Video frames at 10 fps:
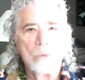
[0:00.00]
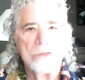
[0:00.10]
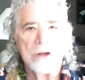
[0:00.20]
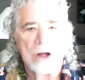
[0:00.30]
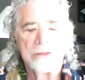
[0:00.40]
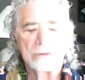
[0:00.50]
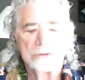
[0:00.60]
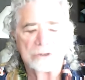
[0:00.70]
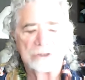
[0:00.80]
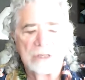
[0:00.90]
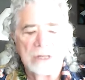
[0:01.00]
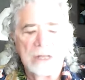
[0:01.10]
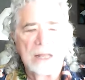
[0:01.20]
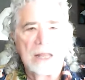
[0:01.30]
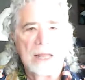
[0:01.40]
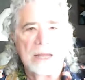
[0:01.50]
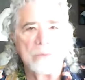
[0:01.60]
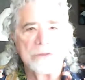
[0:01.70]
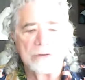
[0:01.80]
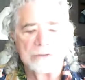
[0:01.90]
with others,
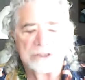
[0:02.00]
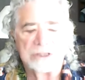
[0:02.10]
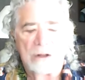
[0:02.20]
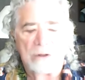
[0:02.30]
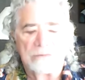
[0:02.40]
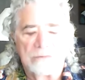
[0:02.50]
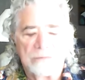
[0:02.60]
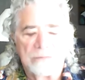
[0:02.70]
and with yourself.